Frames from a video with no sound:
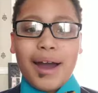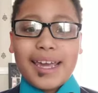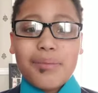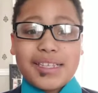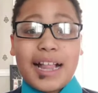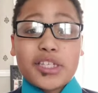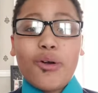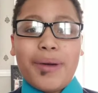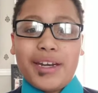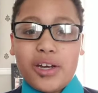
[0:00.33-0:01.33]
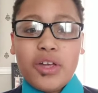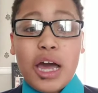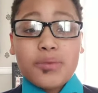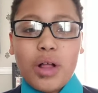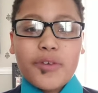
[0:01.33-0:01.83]
My name is Alex Hart Upendo.
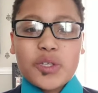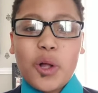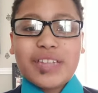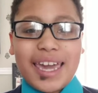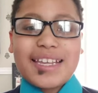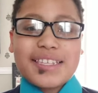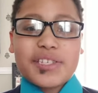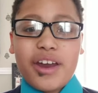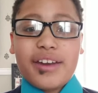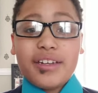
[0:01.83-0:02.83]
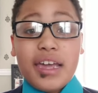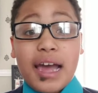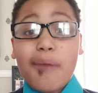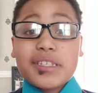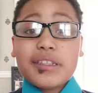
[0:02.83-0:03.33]
I'm 12 years old and in sixth grade.
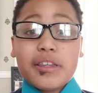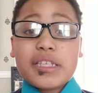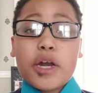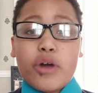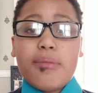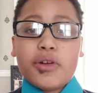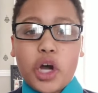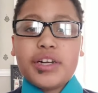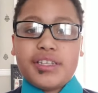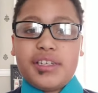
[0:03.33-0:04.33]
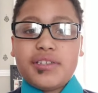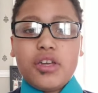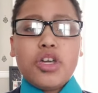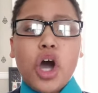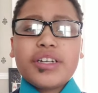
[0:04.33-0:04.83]
I recently lost my grandmother to heart disease.
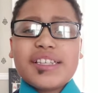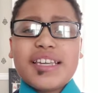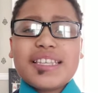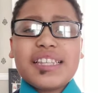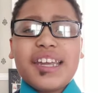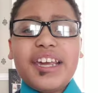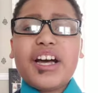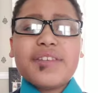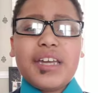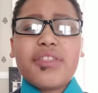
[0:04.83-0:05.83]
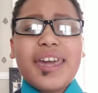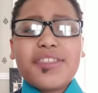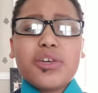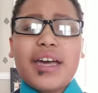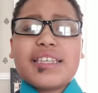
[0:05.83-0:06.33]
Heart disease is the leading cause of death in
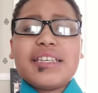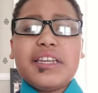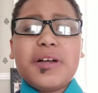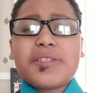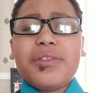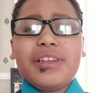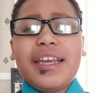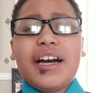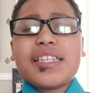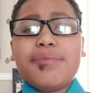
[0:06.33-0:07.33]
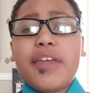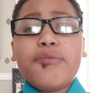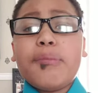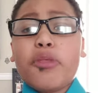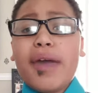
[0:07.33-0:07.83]
the U.S. and is also the leading cause of death
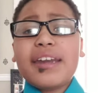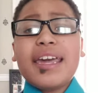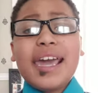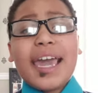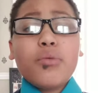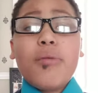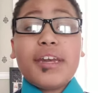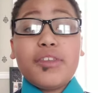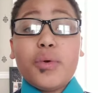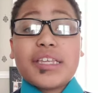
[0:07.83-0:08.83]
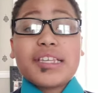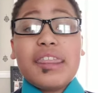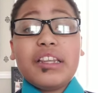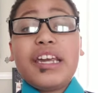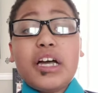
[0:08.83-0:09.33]
for both men and women in the U.S. and
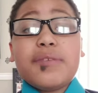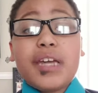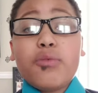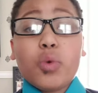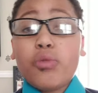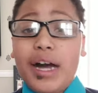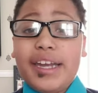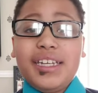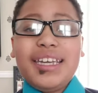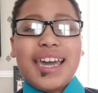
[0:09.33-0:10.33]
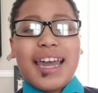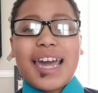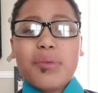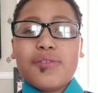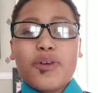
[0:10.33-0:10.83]
the leading cause of death worldwide. It
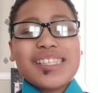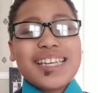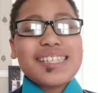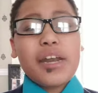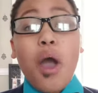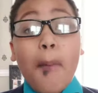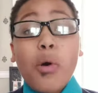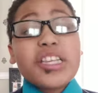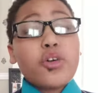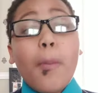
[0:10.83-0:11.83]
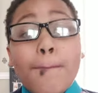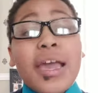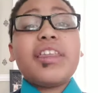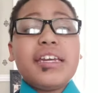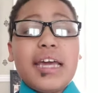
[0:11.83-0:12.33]
accounted for 16.2
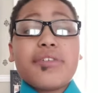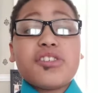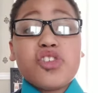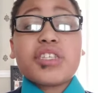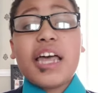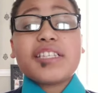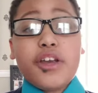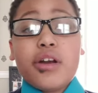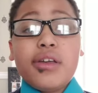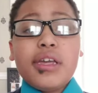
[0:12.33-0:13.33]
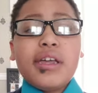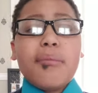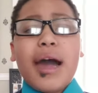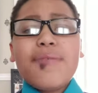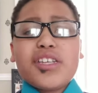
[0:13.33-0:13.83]
million deaths just last year.
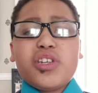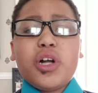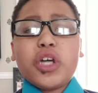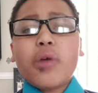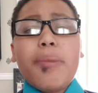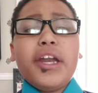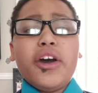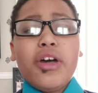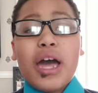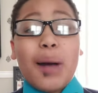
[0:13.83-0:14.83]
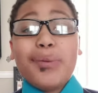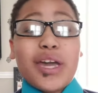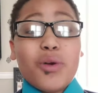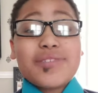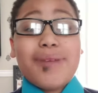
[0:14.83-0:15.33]
My invention called Heart Upendo, a play
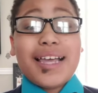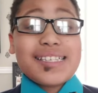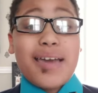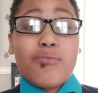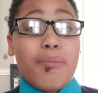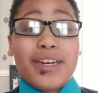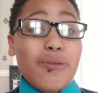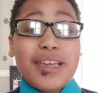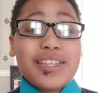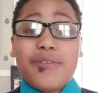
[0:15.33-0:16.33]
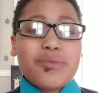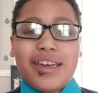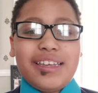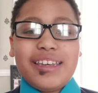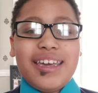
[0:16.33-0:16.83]
on words for my last name, Upendo means love in
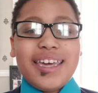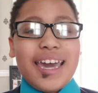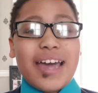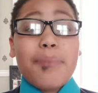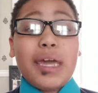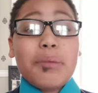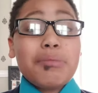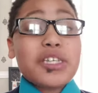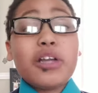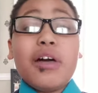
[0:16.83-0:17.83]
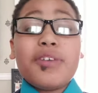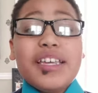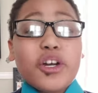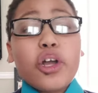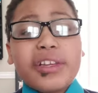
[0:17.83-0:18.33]
Swahili, and the app name means Heart Love.
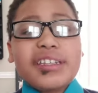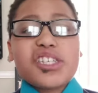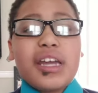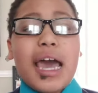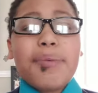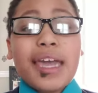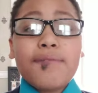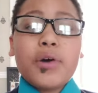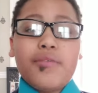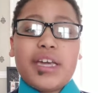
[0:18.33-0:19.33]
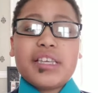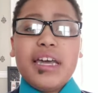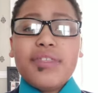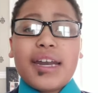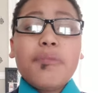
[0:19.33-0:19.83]
It's an early detection app and phone device
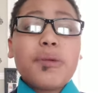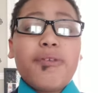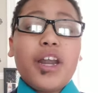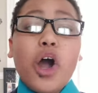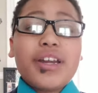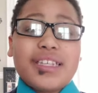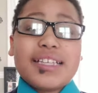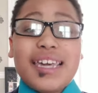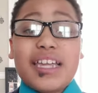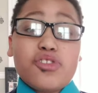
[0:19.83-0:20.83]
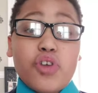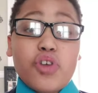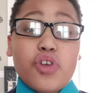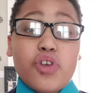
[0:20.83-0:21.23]
that helps prevent heart attacks and stroke.